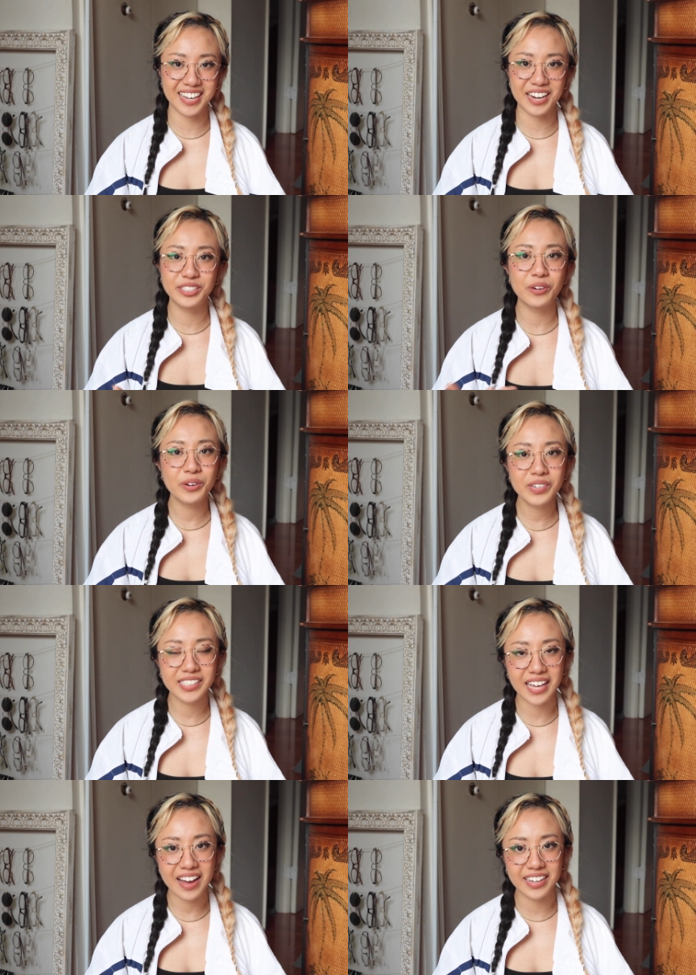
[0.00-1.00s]
And I don't know what
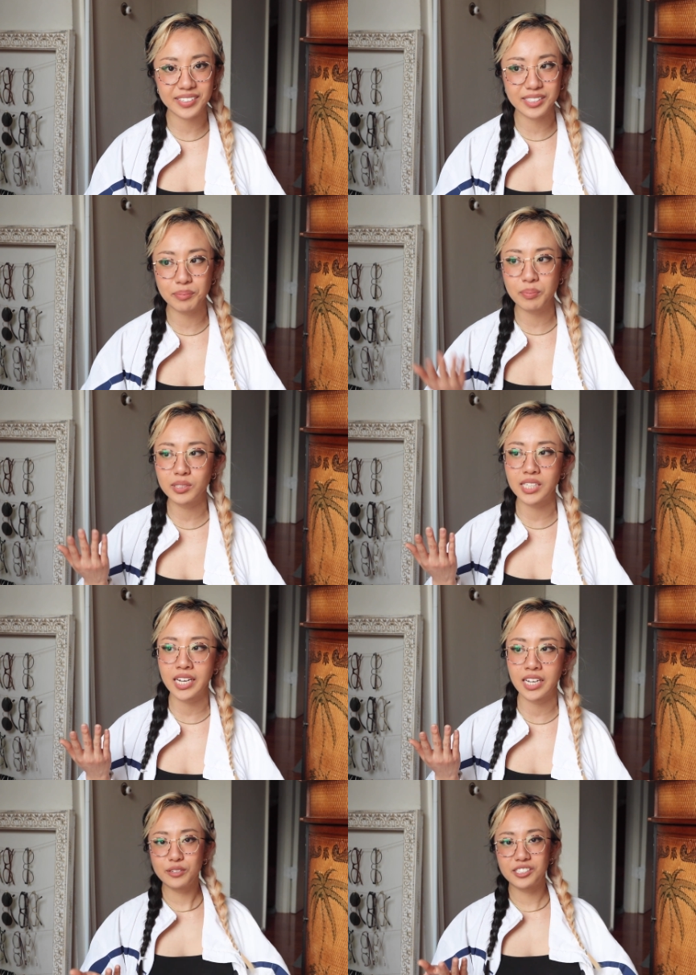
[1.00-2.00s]
to get because people
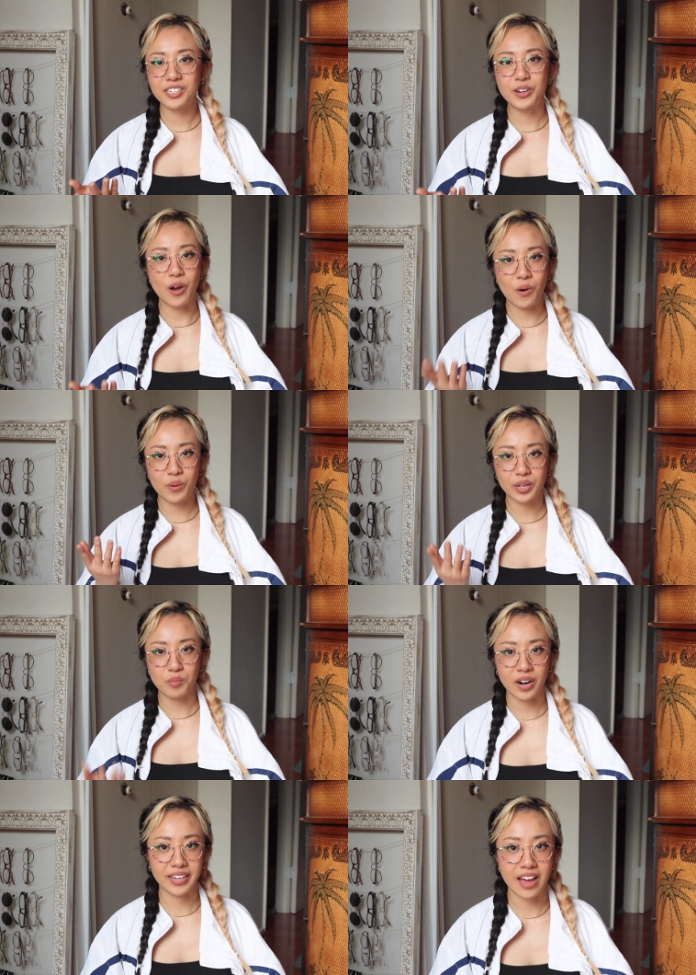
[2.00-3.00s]
say you should know what you
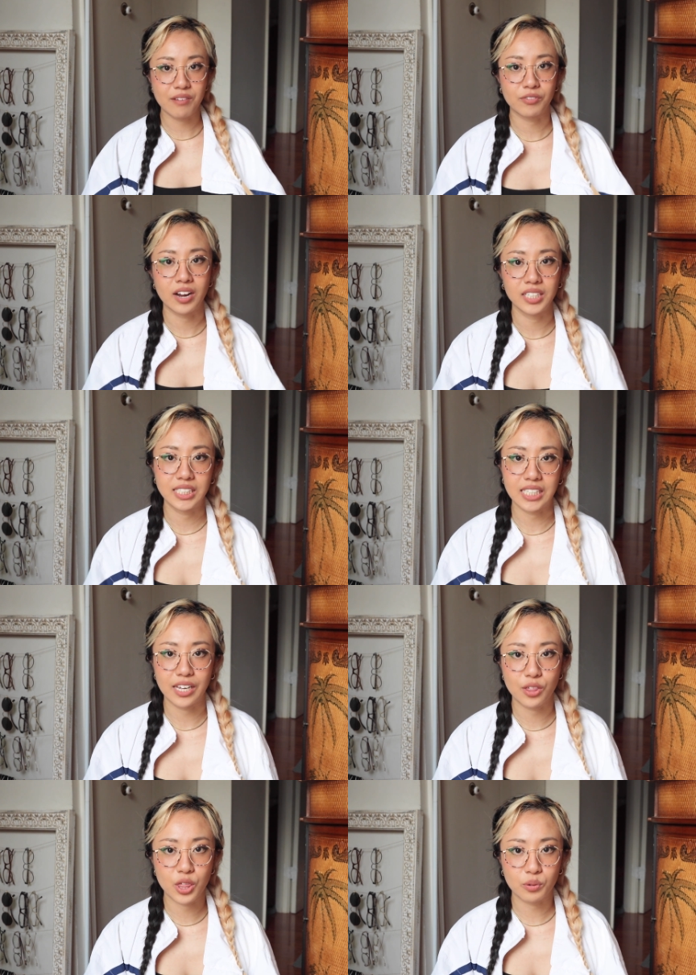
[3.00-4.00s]
want to get for at least
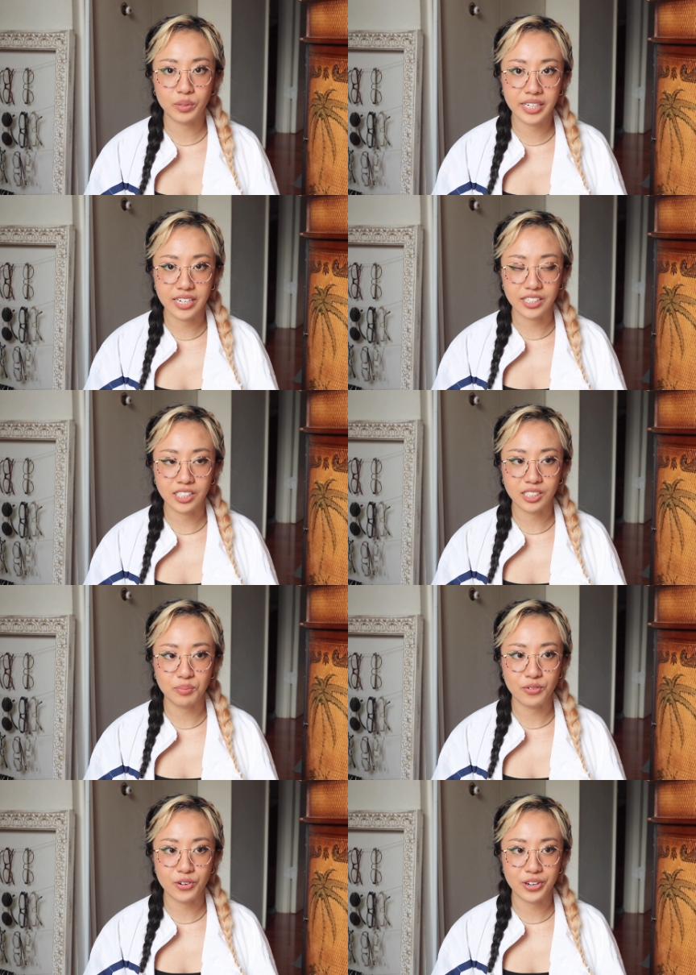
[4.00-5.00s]
like three years
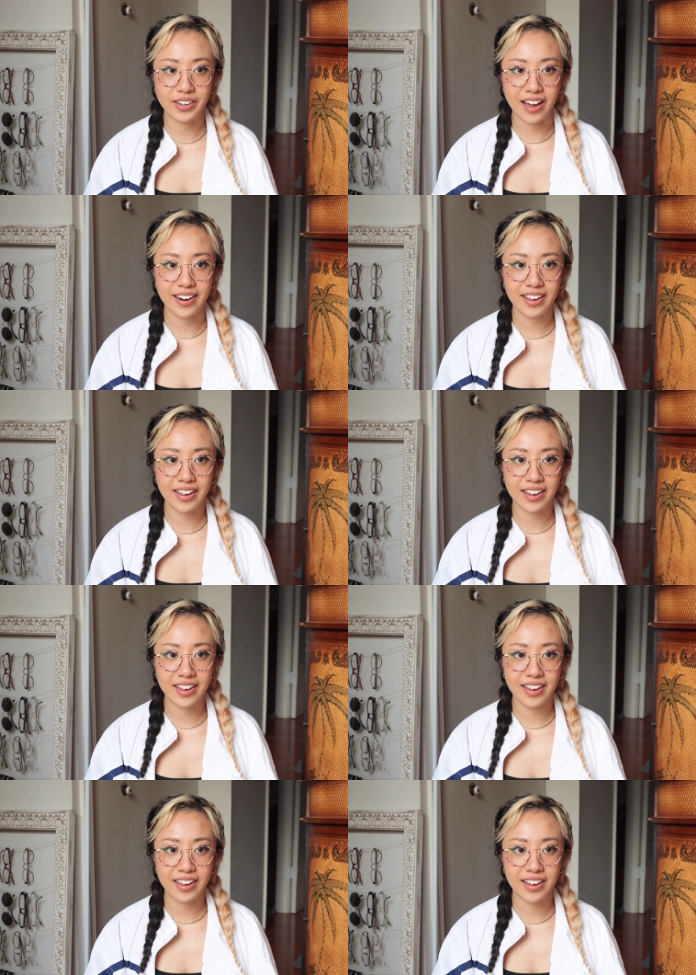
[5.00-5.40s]
before you get